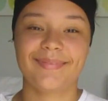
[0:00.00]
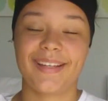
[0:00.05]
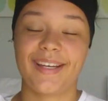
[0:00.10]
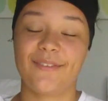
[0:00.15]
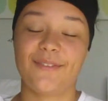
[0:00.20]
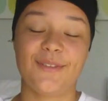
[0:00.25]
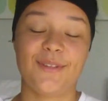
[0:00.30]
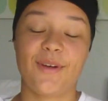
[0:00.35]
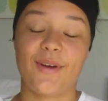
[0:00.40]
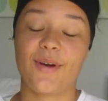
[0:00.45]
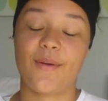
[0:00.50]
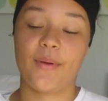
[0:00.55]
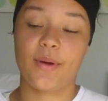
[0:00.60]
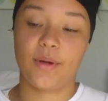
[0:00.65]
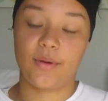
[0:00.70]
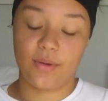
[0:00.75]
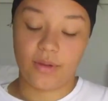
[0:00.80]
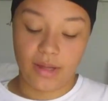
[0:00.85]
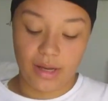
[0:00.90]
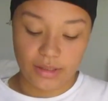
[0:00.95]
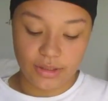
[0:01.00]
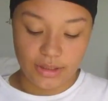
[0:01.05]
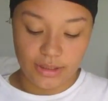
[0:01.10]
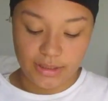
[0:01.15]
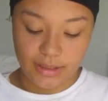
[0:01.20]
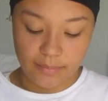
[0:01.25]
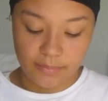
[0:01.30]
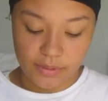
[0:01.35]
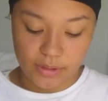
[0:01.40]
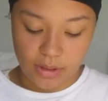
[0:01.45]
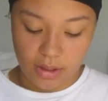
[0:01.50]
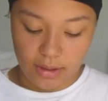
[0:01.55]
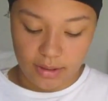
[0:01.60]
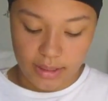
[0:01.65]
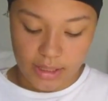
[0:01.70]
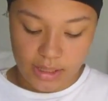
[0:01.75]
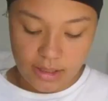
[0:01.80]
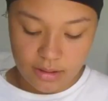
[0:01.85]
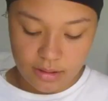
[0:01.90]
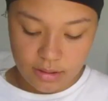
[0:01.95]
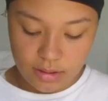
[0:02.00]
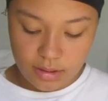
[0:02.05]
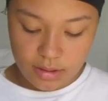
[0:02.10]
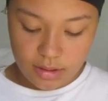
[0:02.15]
If you don't know what goulash is, I'm sorry.